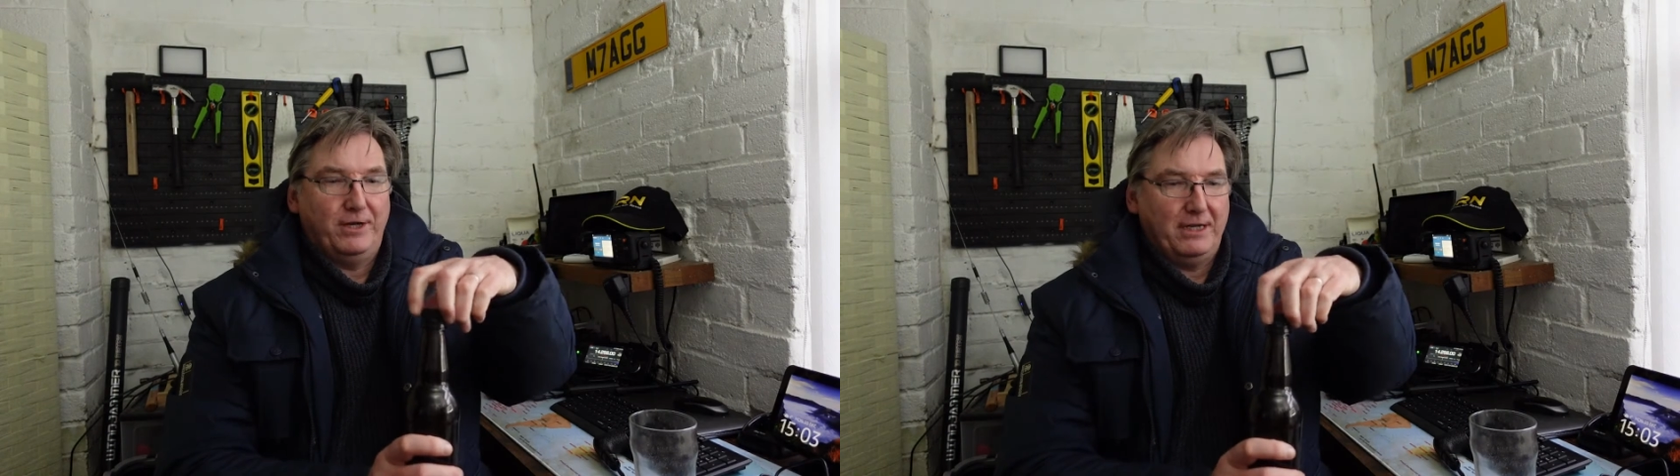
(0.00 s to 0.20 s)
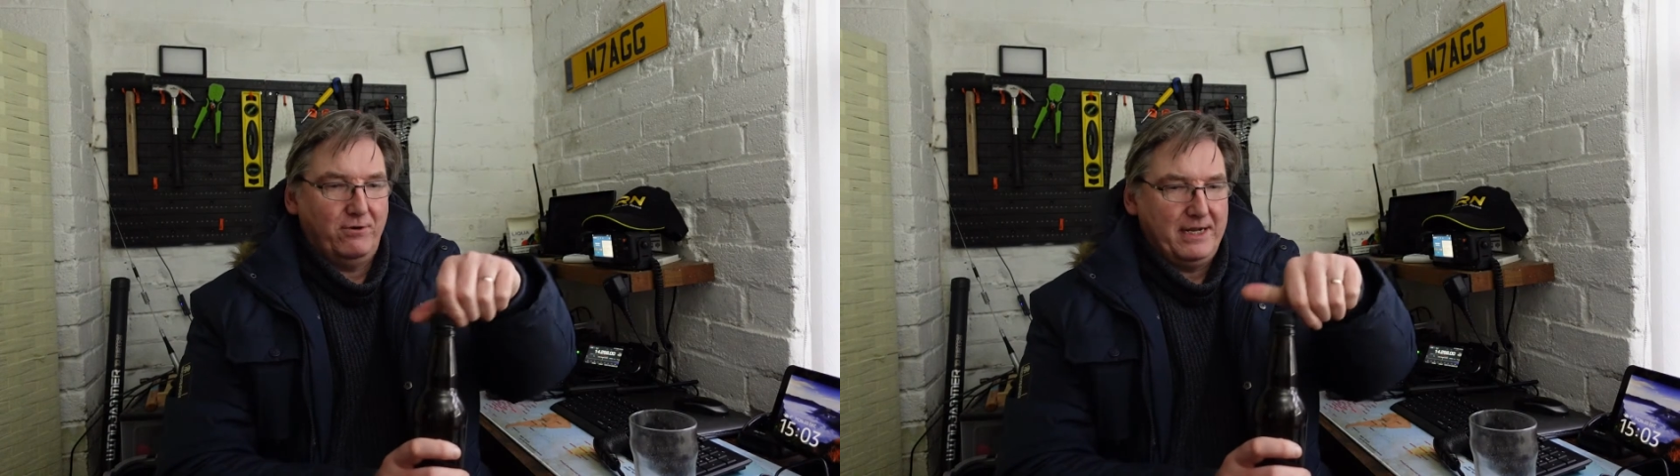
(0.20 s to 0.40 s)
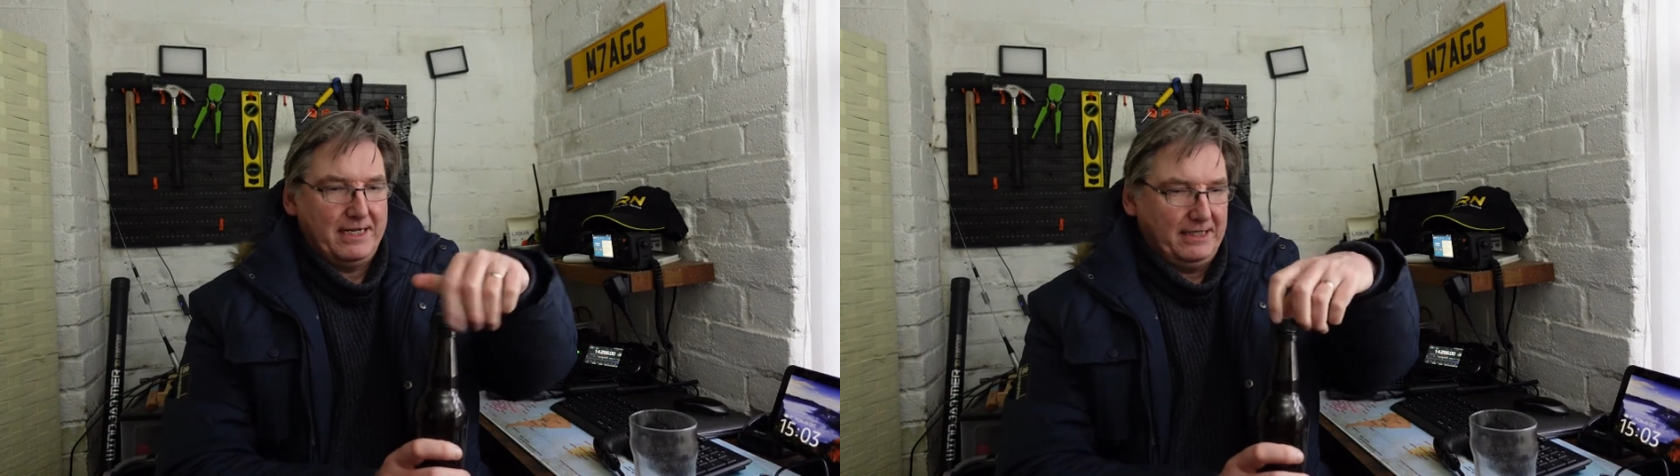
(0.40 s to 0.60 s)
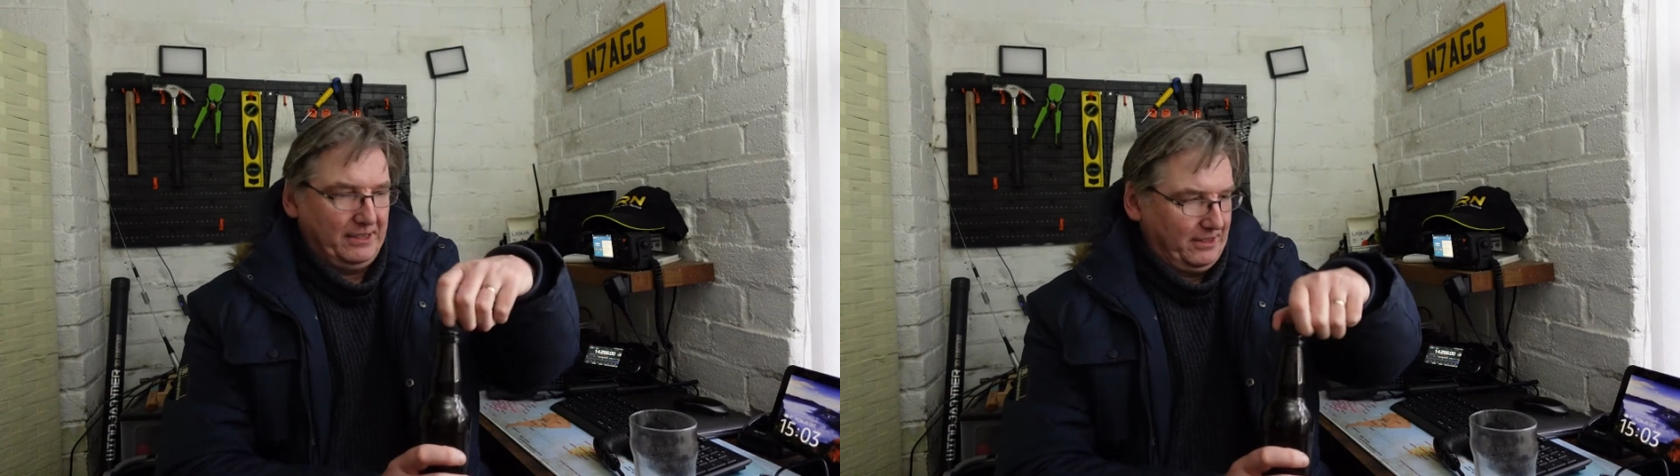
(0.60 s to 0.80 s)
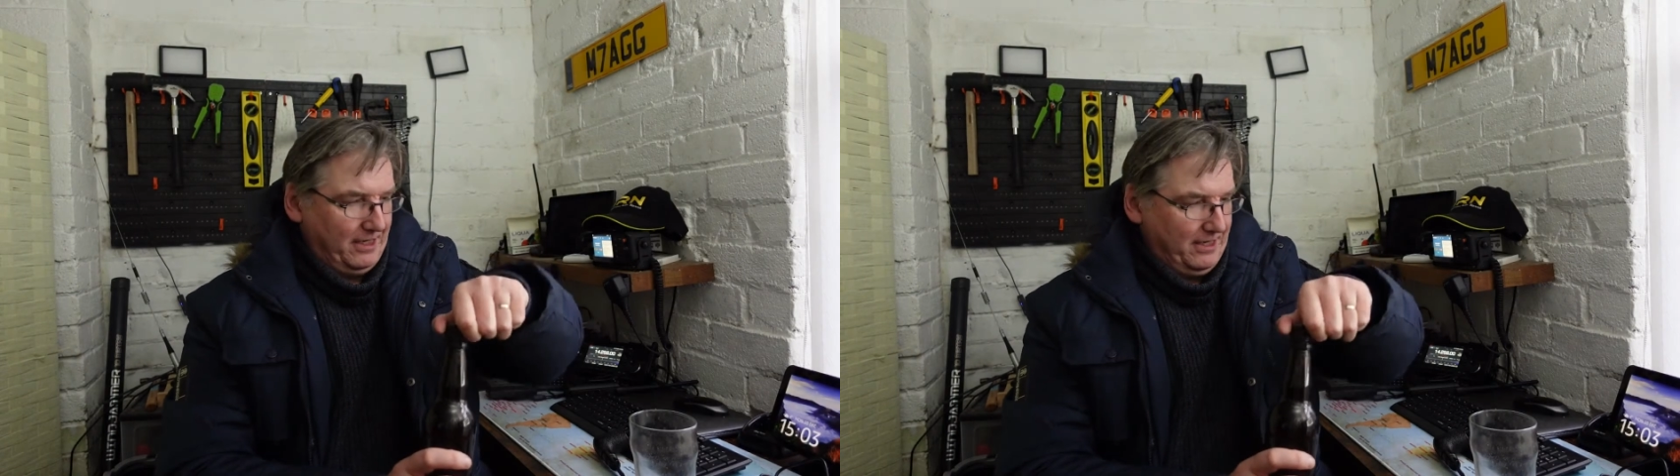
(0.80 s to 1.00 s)

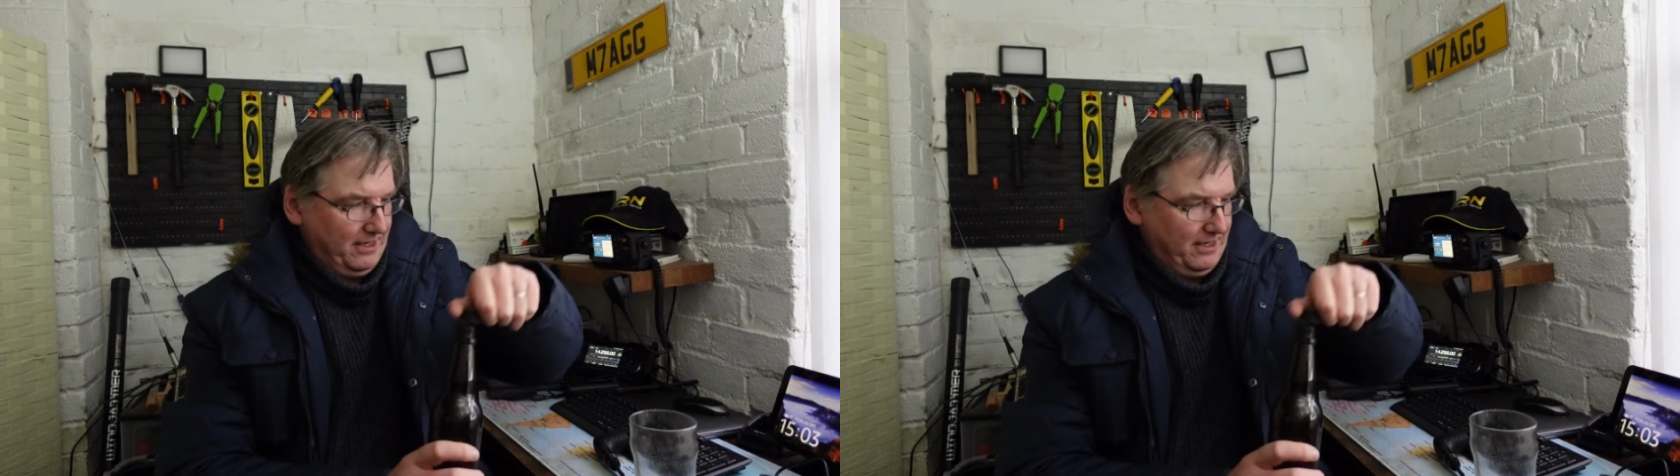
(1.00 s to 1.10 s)
degrees.